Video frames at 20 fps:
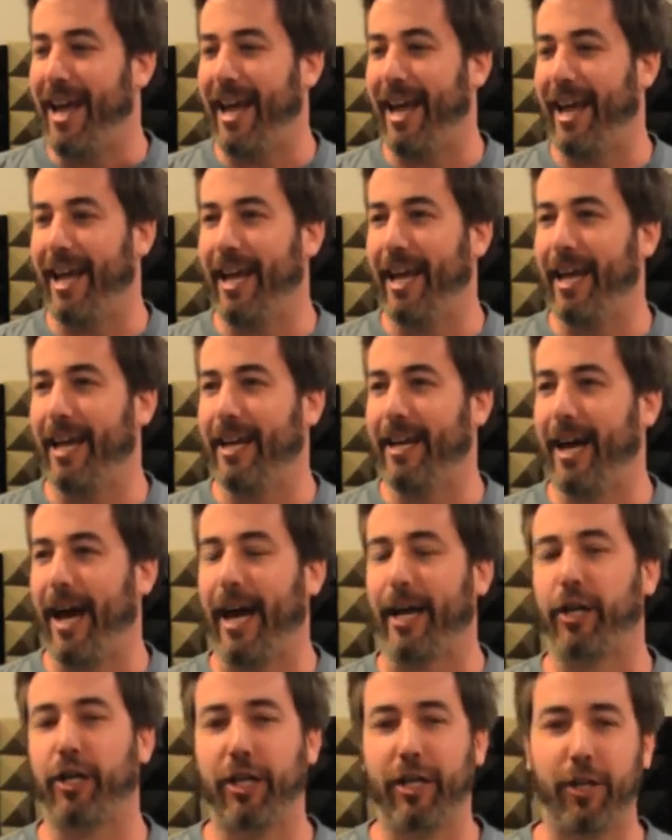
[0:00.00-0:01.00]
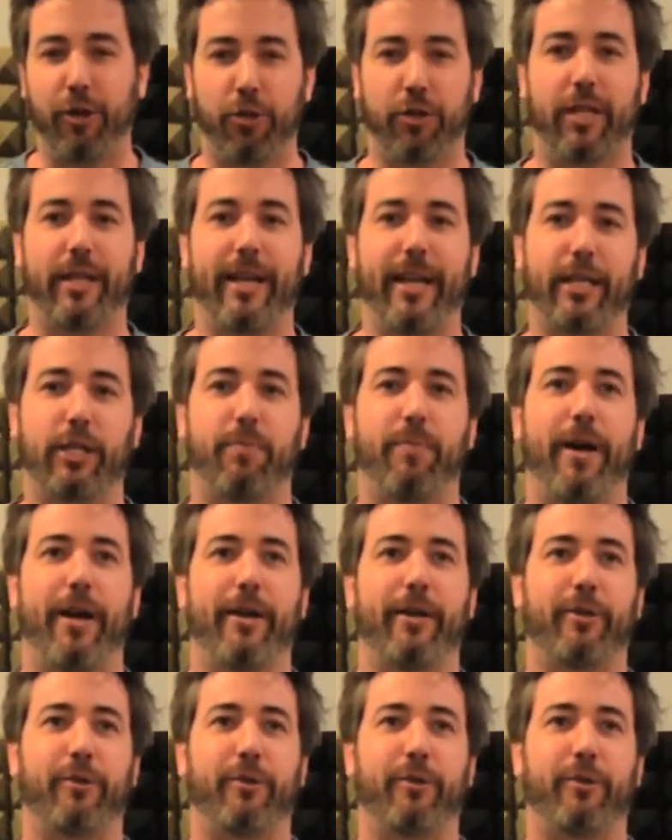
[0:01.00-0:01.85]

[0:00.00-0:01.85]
and I could have used the knights better